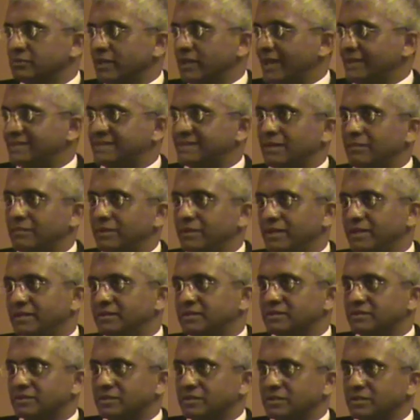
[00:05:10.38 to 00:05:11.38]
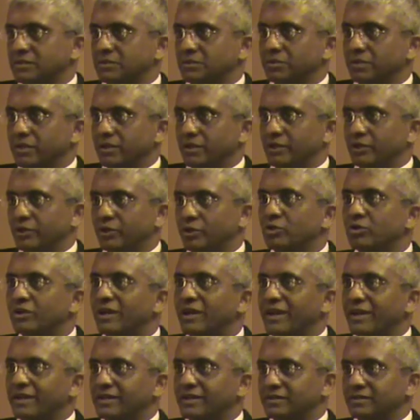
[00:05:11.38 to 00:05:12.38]
SMEs? Or do you
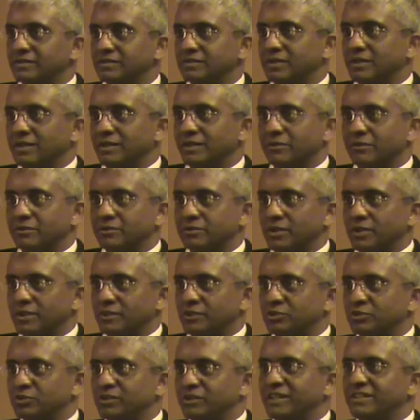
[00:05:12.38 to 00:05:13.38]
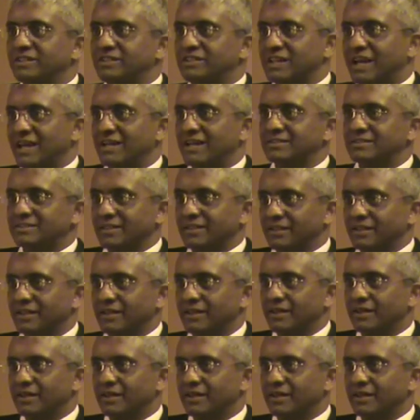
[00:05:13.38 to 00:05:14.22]
get a shooting chance at